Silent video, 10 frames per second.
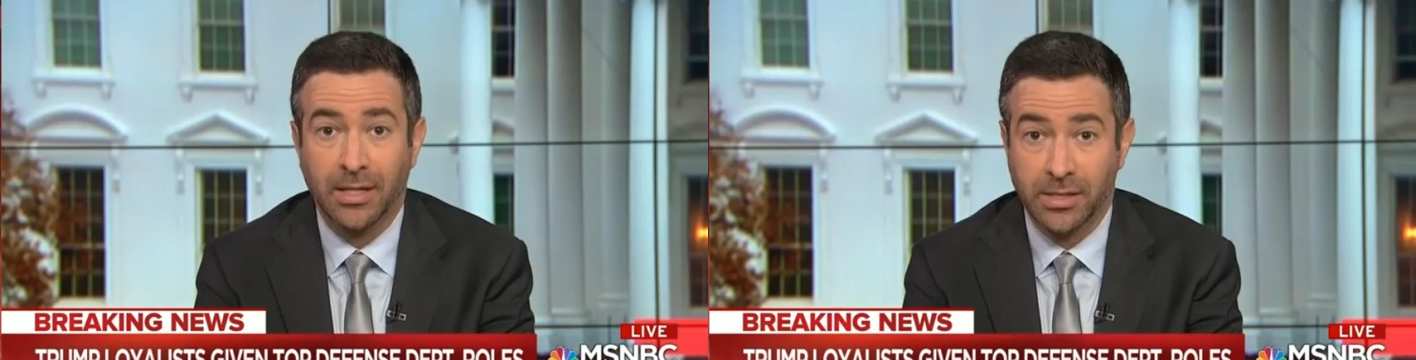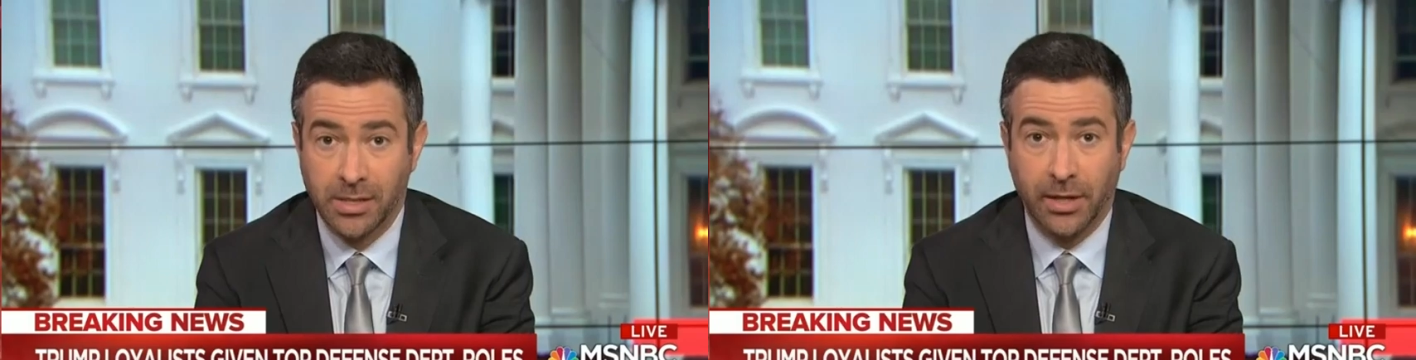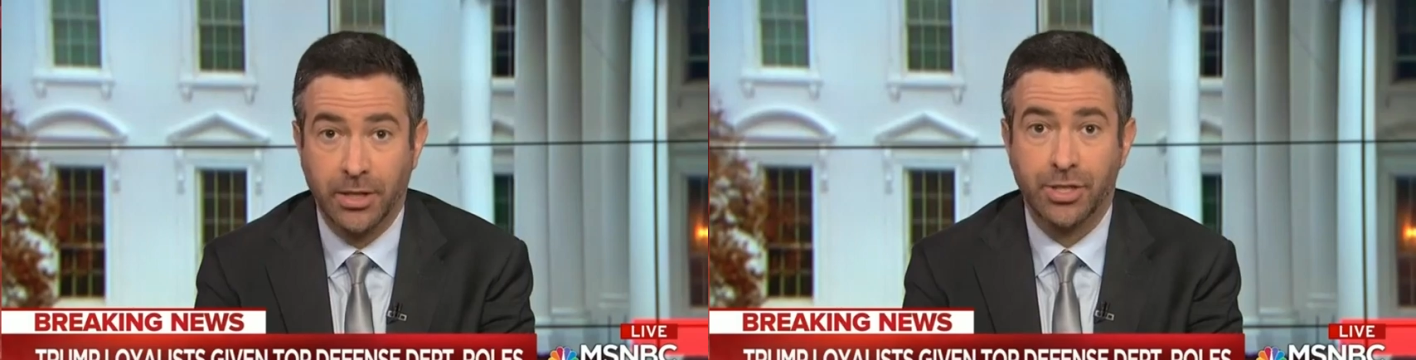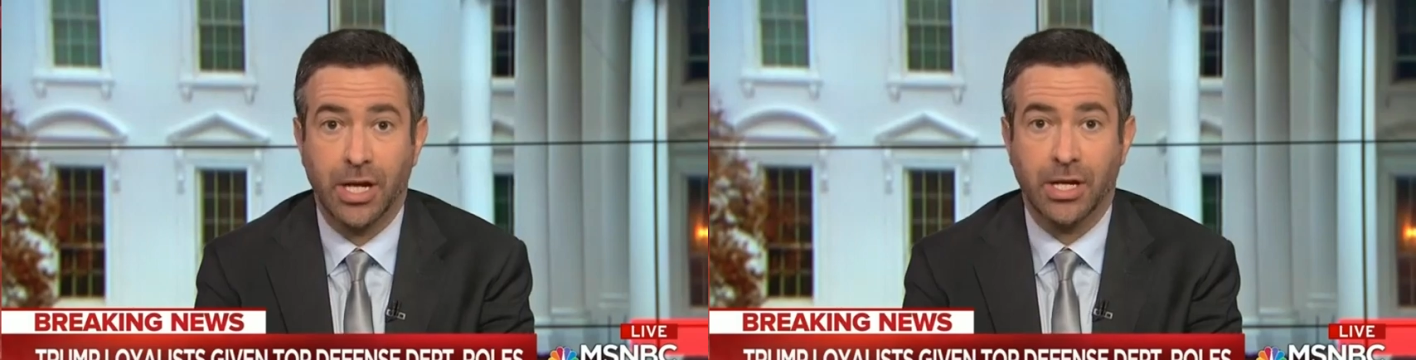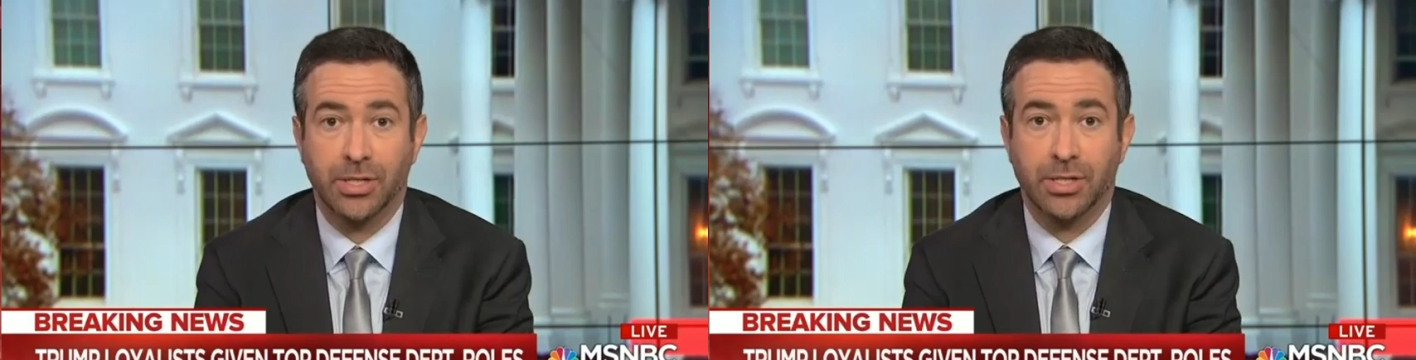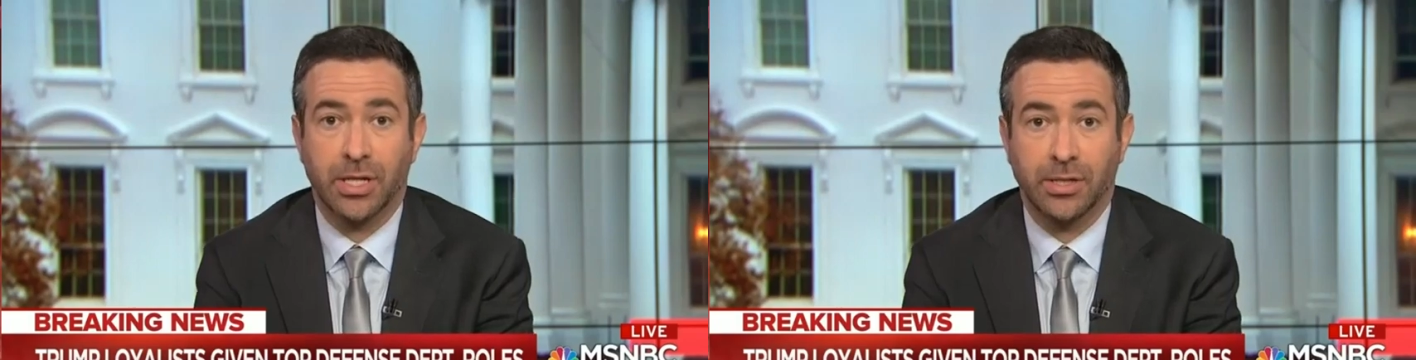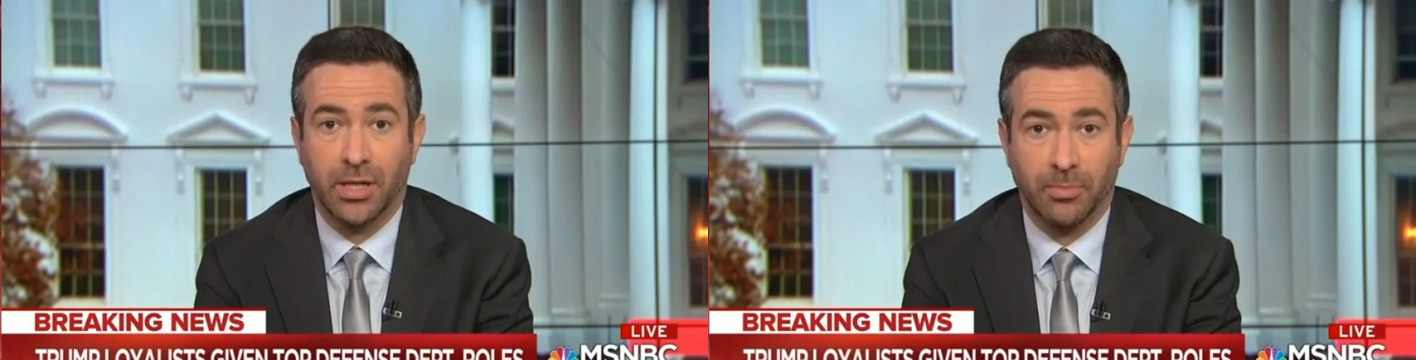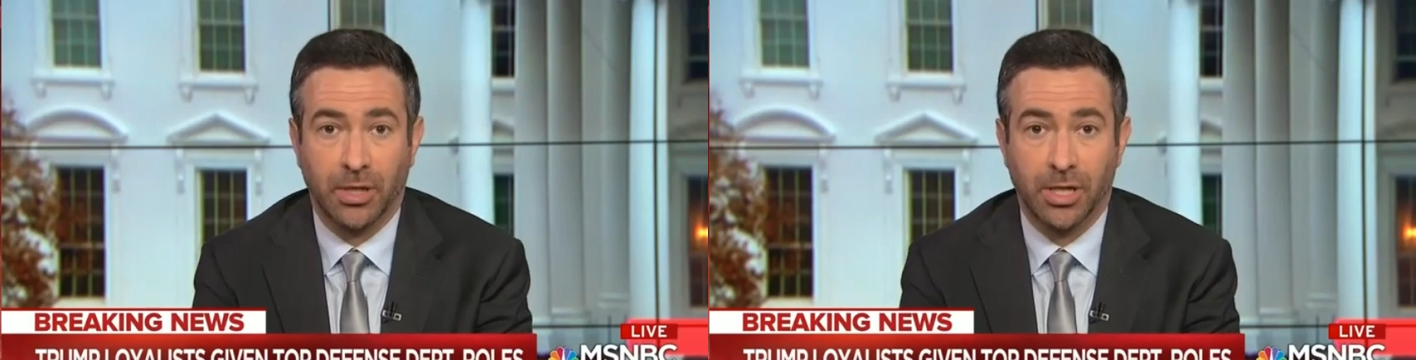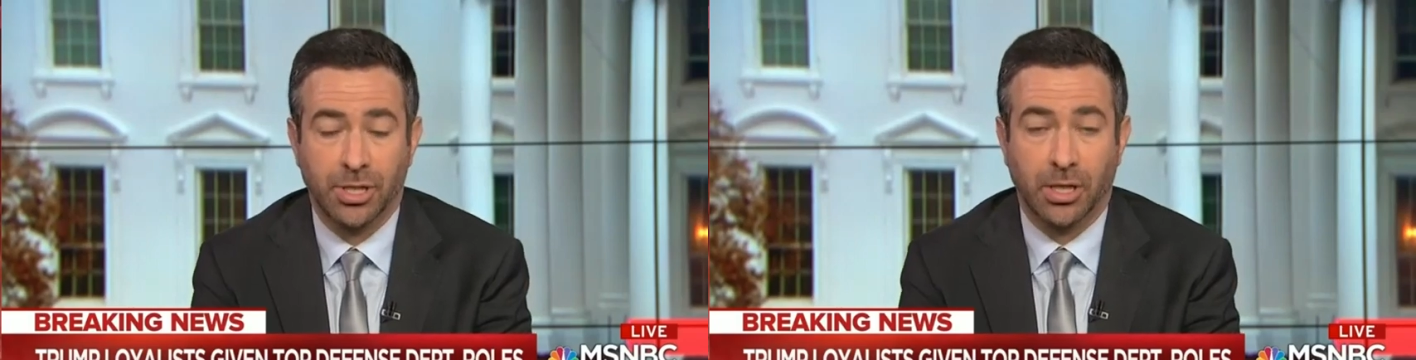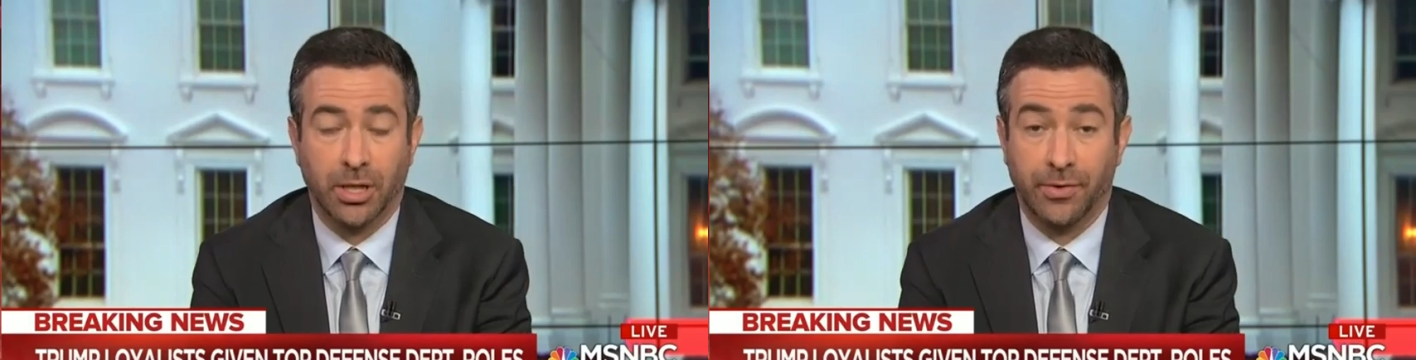and sudden changes at the upper
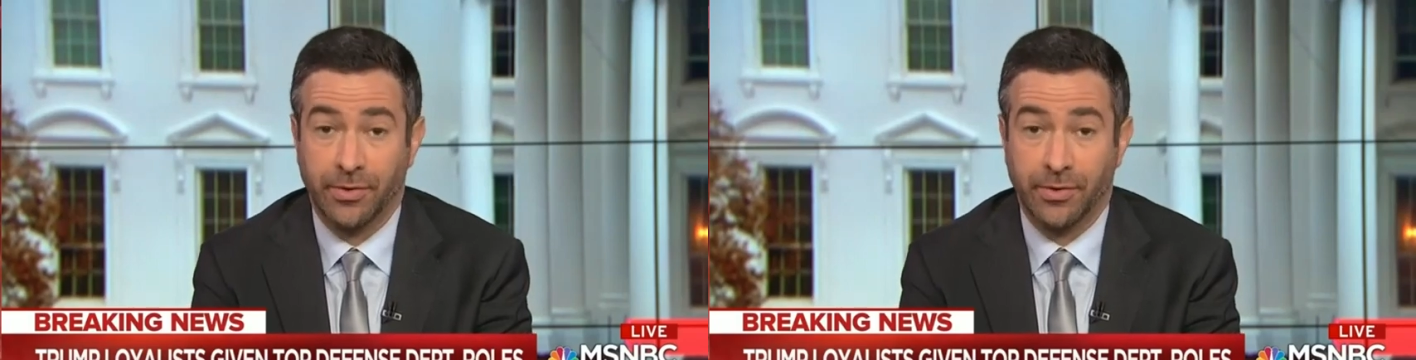echelons